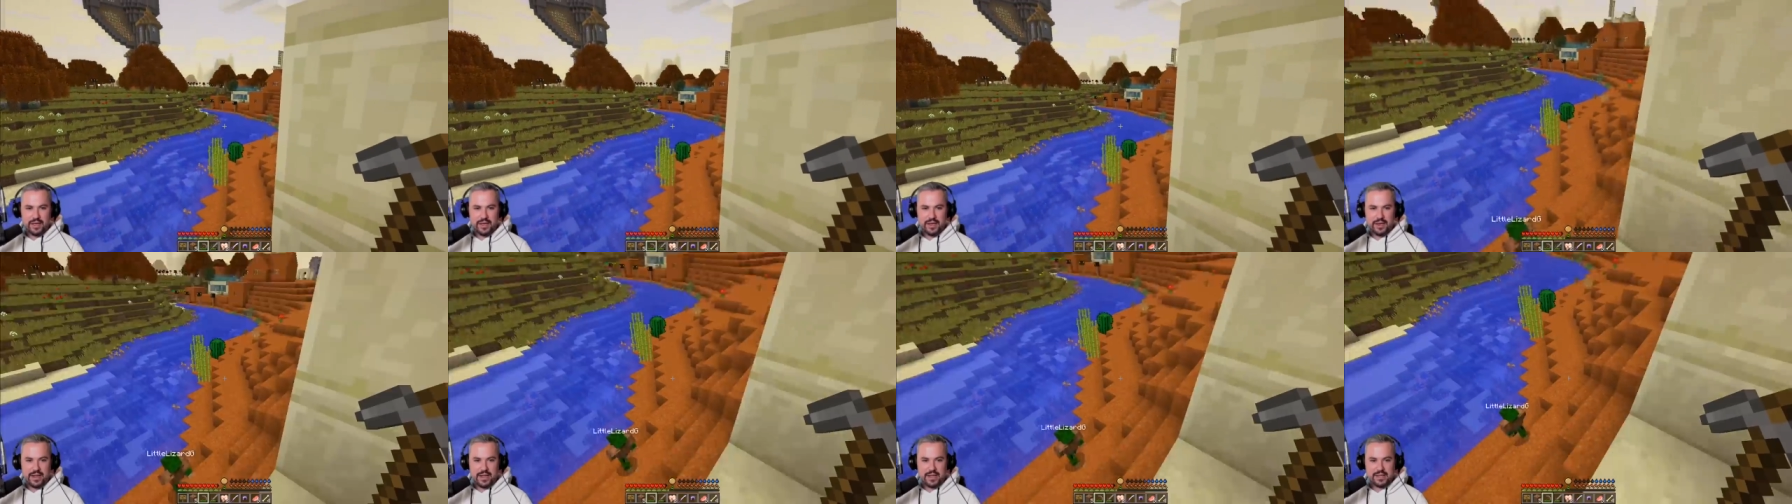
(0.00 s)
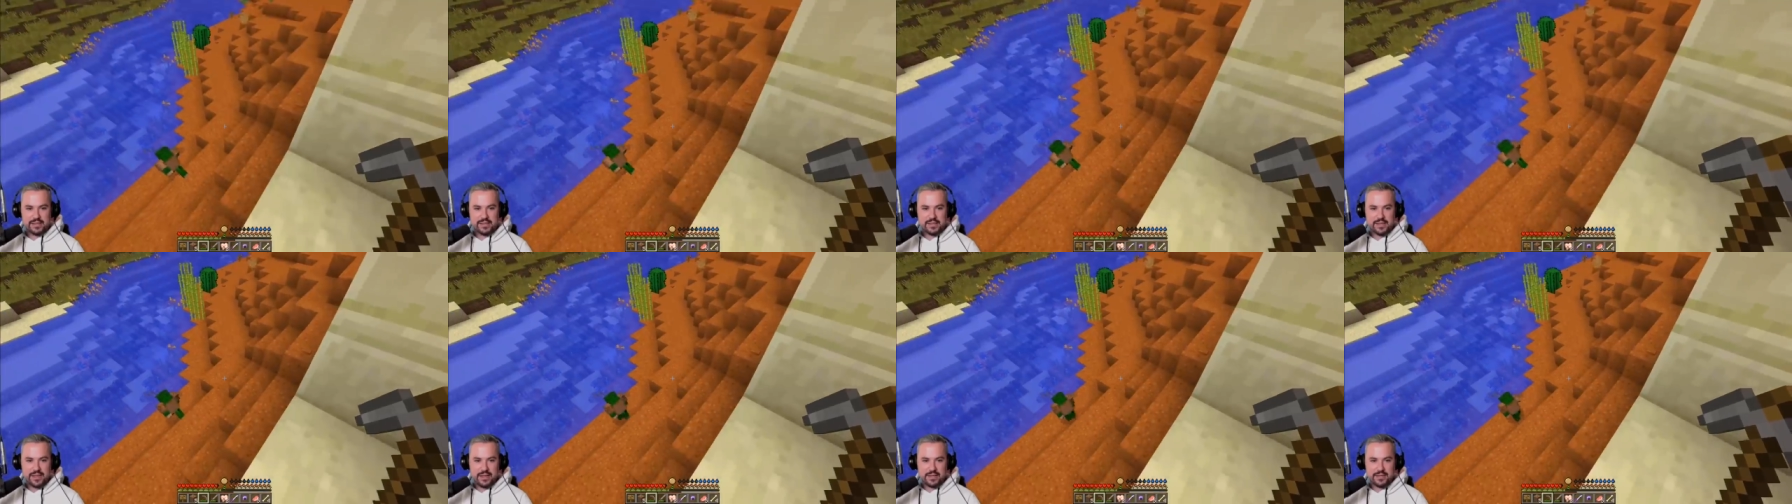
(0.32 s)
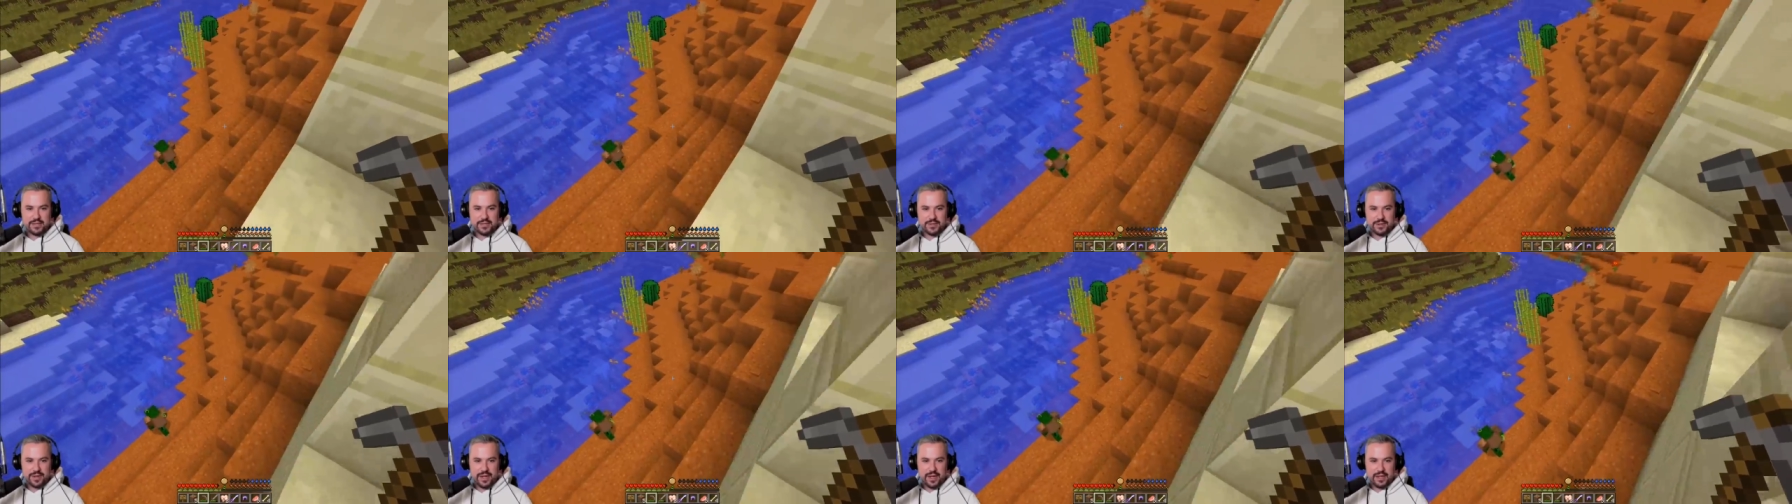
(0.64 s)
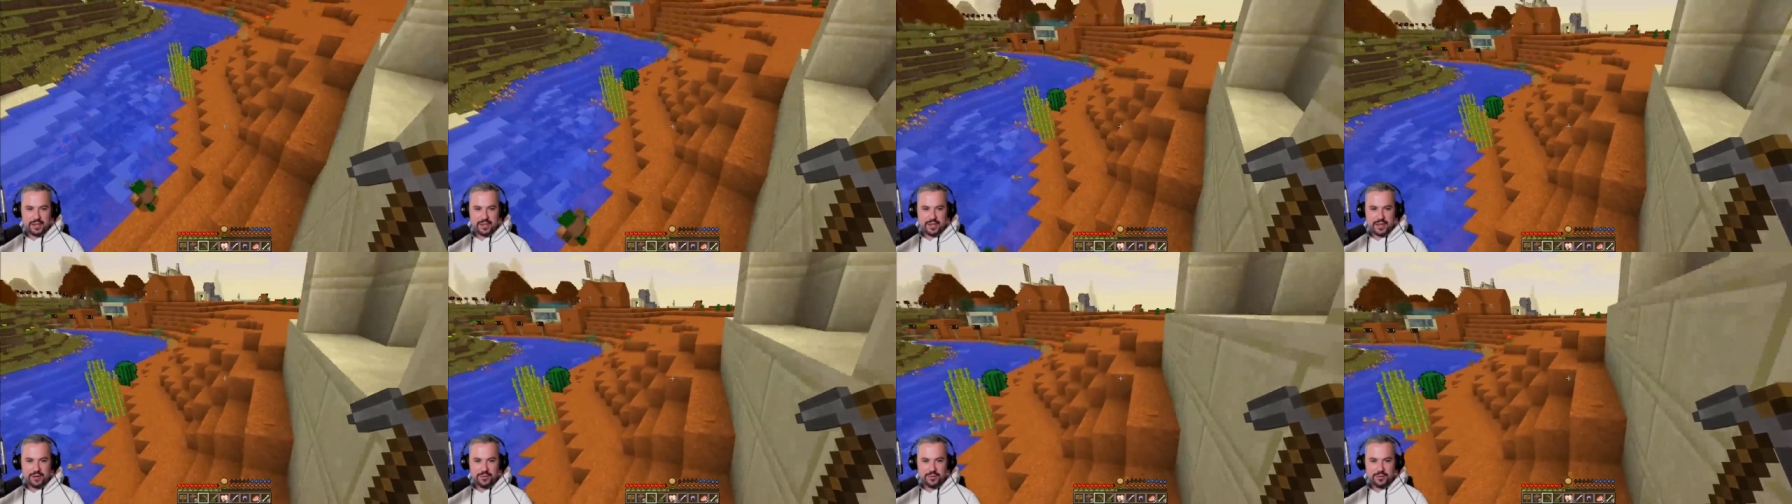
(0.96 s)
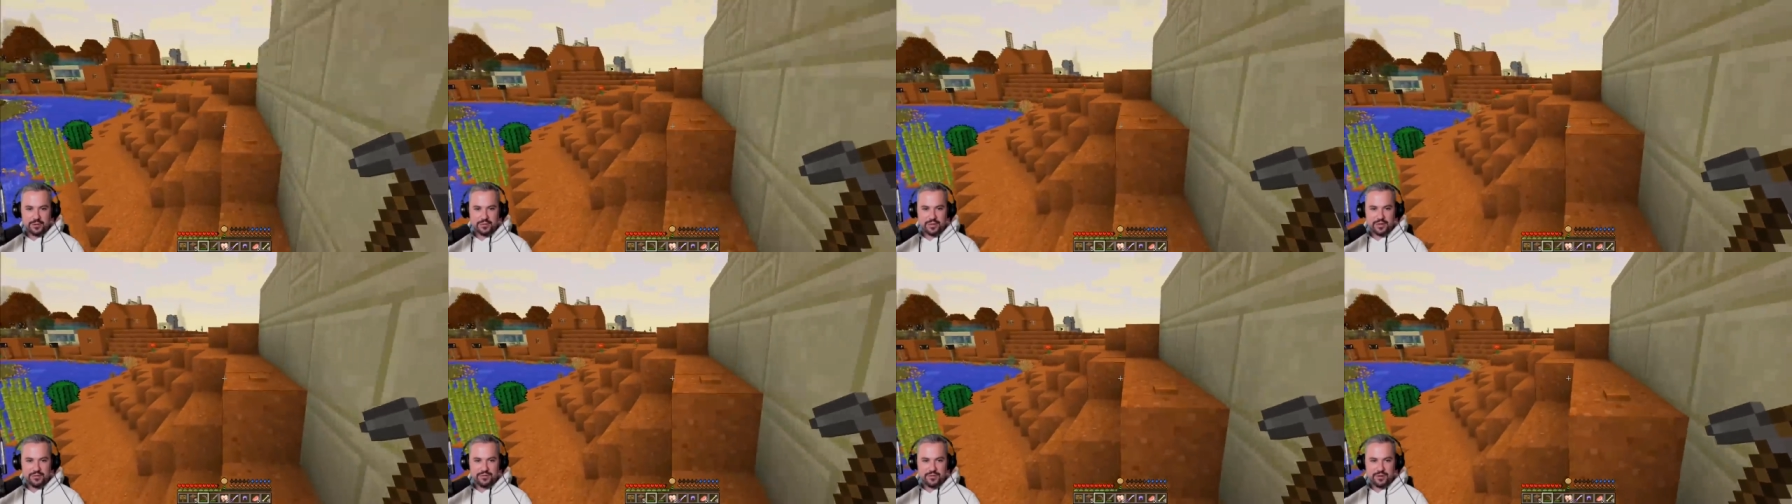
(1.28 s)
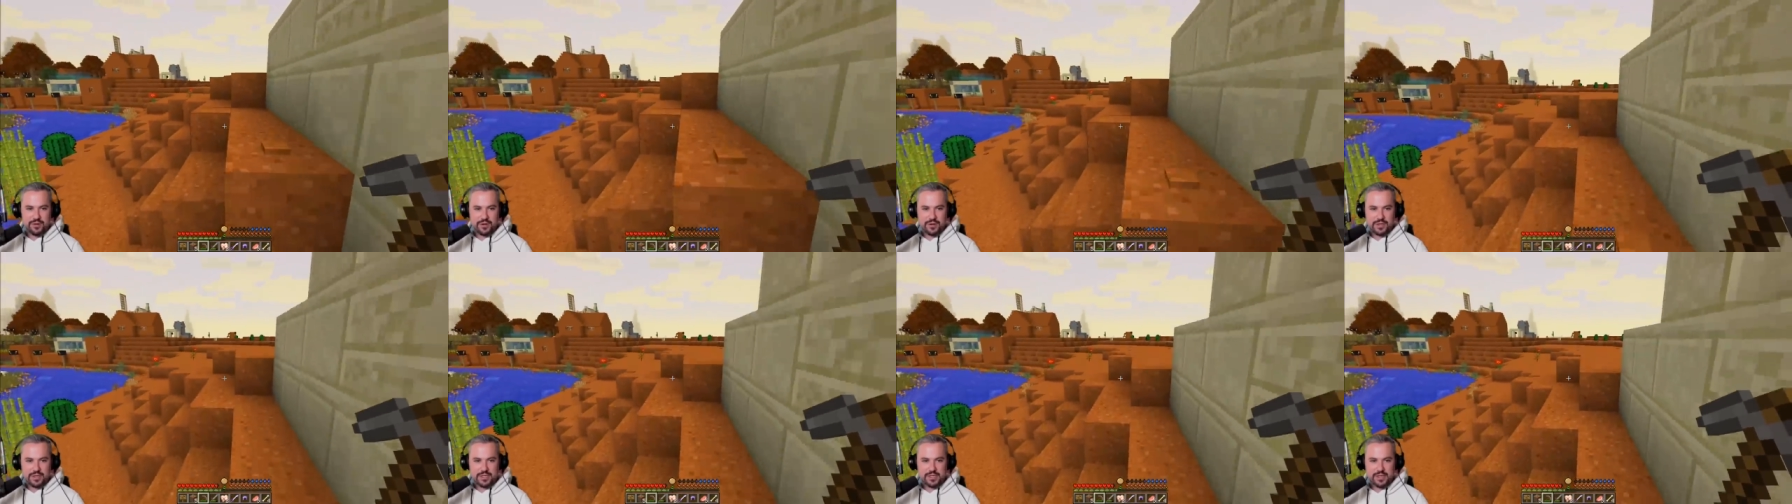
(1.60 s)
let's not do that. That wouldn't be
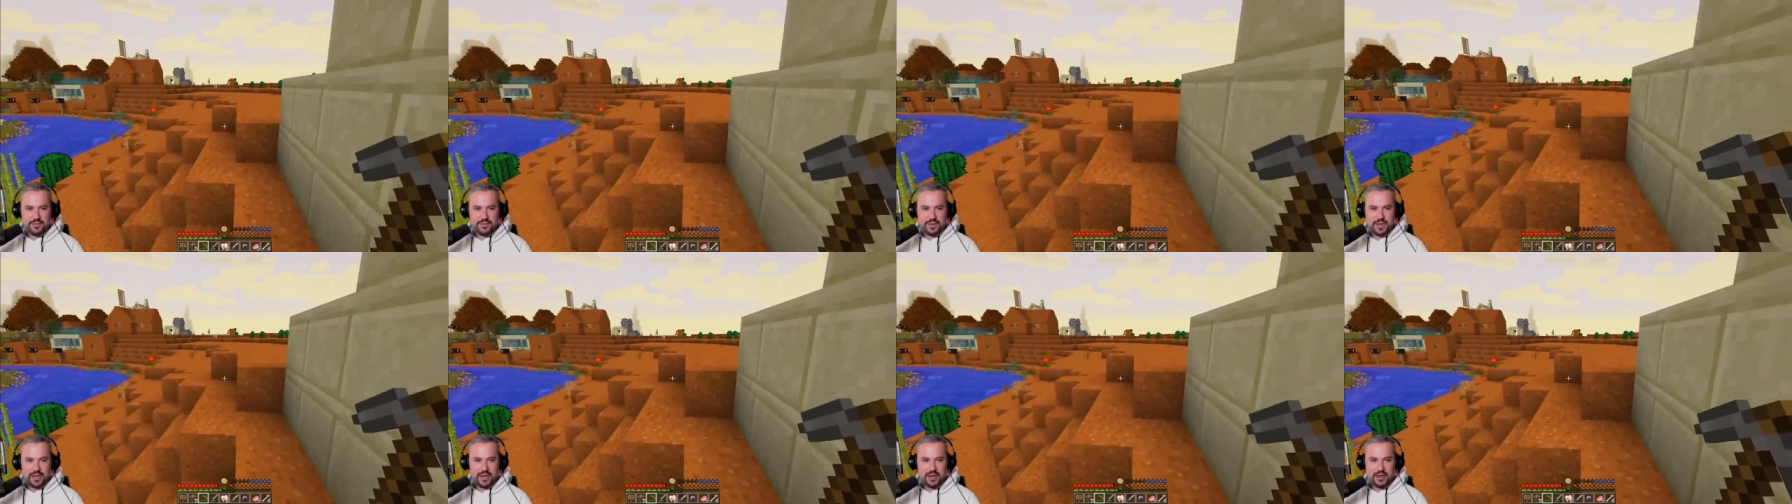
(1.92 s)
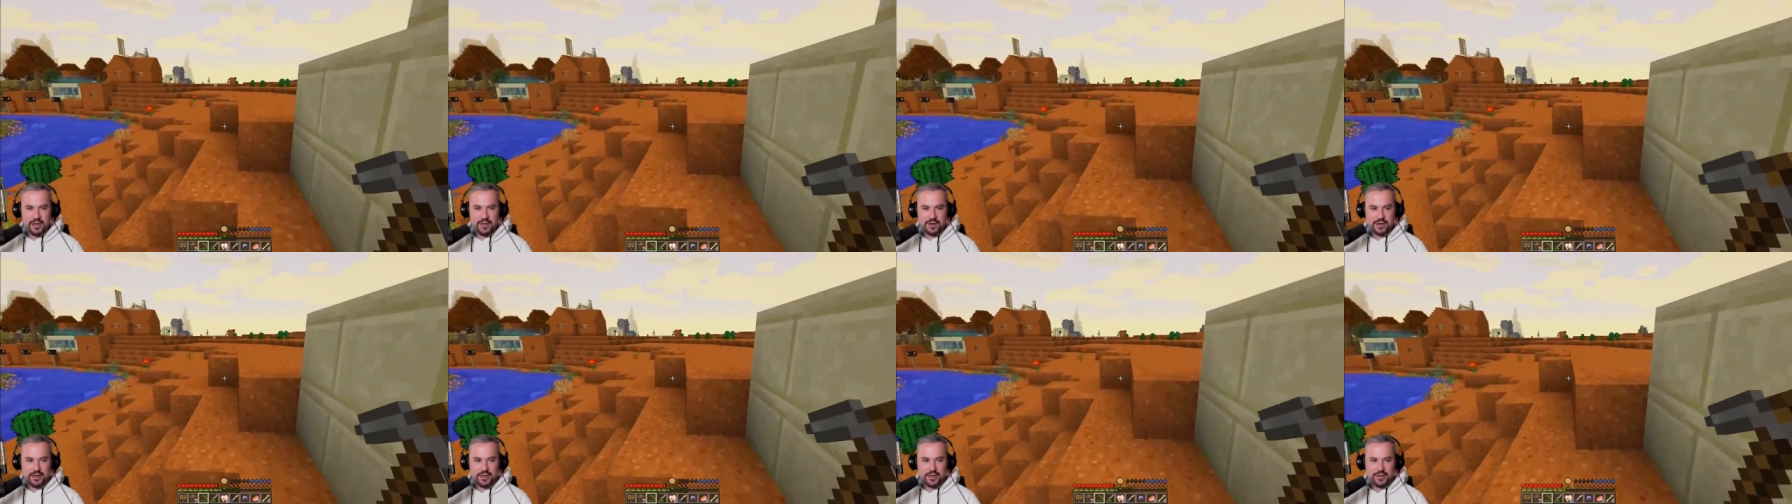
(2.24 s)
fun because I've got a lot of